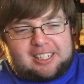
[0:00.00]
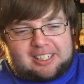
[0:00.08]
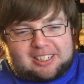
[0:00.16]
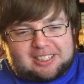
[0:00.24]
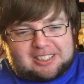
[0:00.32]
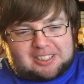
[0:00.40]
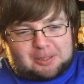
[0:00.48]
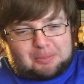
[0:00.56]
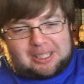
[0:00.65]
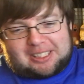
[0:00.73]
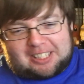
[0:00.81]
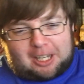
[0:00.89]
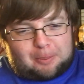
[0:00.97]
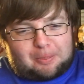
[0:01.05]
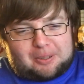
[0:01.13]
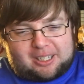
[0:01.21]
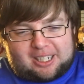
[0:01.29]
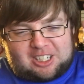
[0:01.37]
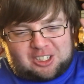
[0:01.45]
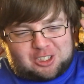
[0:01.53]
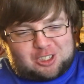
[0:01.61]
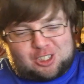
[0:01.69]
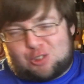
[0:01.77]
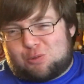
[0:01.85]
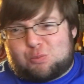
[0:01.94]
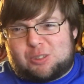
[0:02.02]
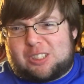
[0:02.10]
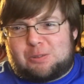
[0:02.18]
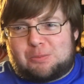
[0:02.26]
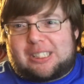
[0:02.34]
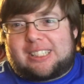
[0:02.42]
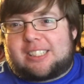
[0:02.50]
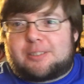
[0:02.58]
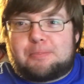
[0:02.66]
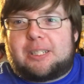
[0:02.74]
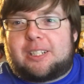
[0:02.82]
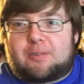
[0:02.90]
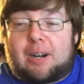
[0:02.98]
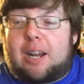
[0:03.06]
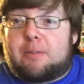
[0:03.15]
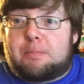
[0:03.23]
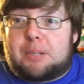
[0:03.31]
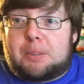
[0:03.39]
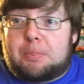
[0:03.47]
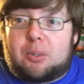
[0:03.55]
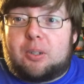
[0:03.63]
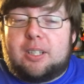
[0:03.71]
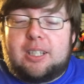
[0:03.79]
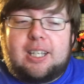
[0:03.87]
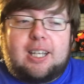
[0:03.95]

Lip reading: because some things happened and I just didn't really want to be around people